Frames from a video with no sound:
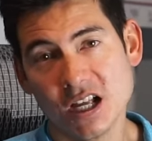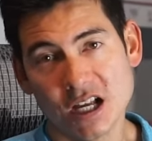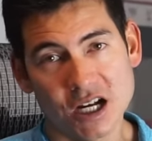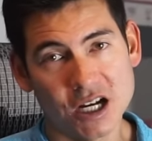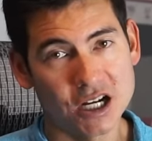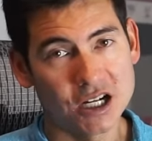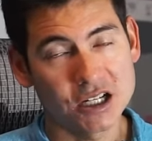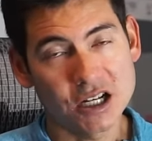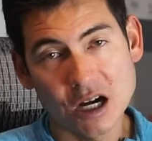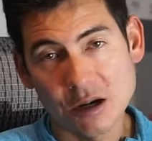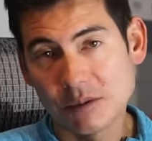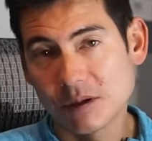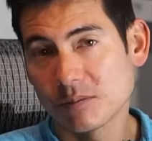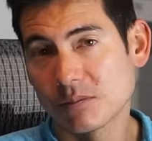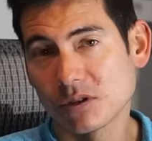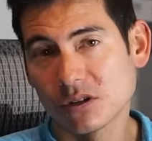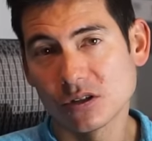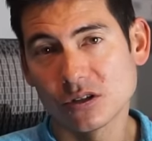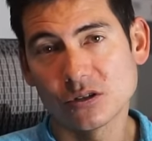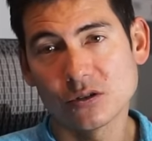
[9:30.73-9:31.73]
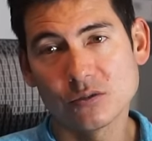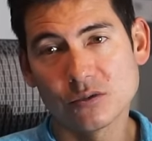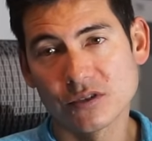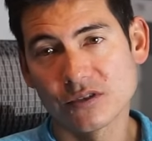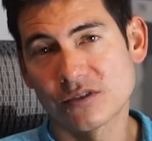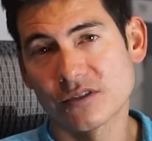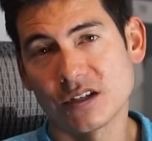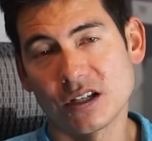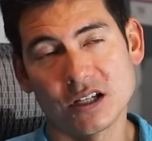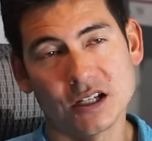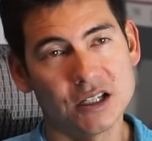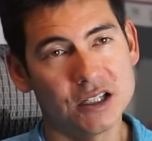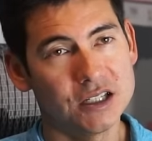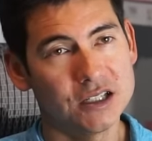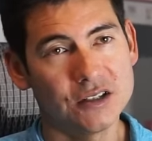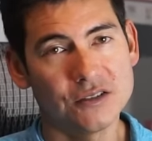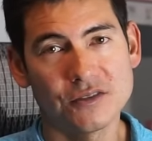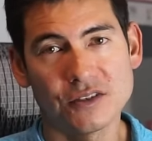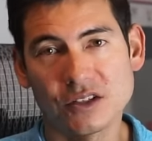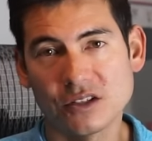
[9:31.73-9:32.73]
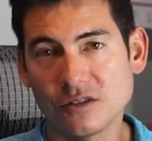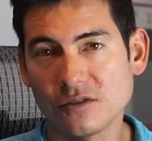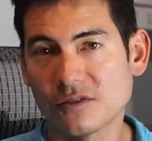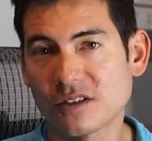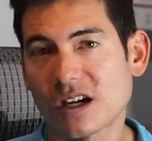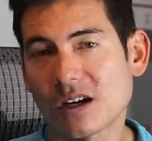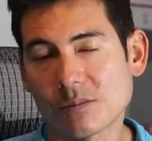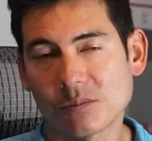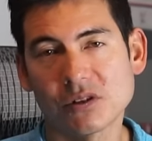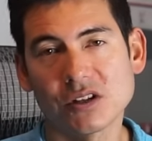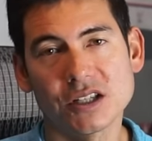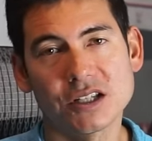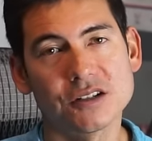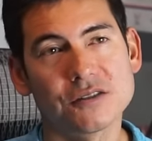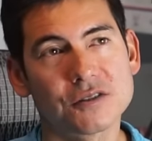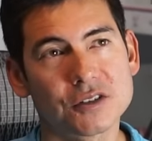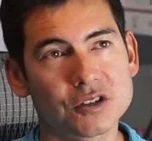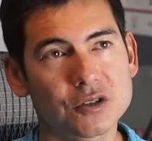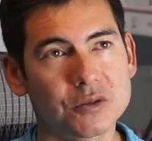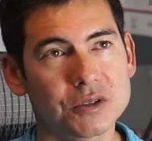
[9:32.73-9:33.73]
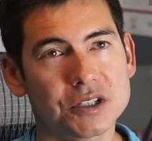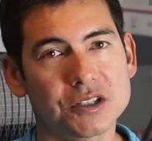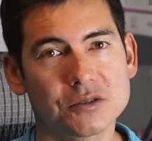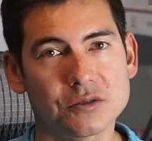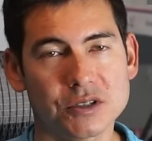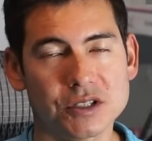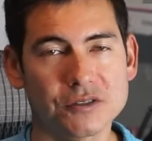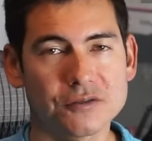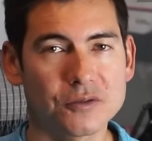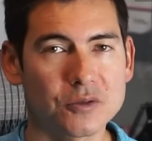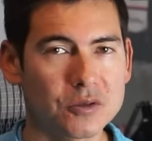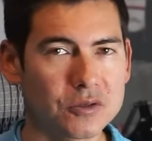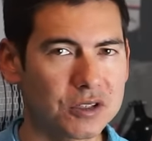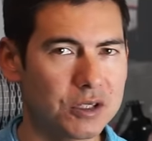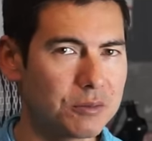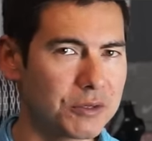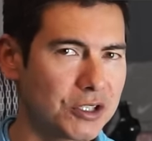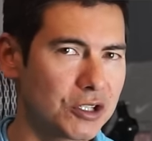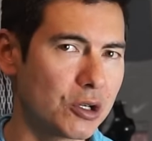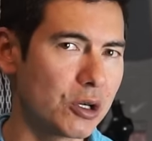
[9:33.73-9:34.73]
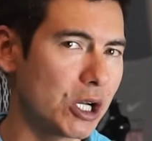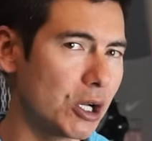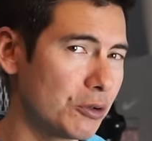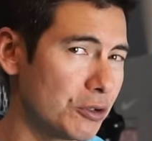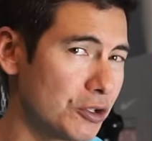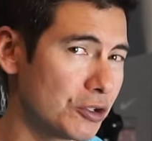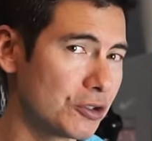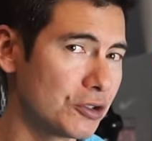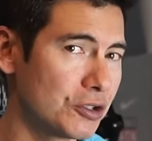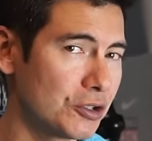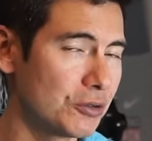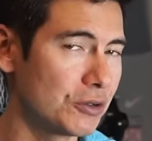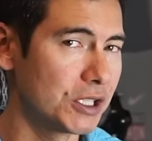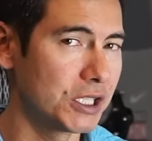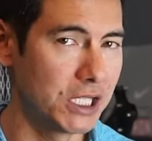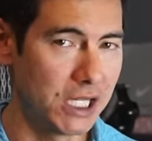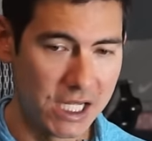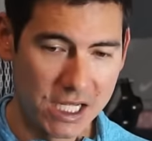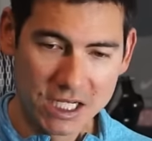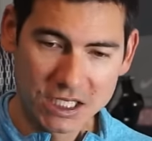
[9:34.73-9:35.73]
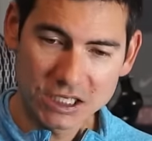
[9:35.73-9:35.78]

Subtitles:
Comment below with anything you've got planned for 2024. Let me know how you're doing.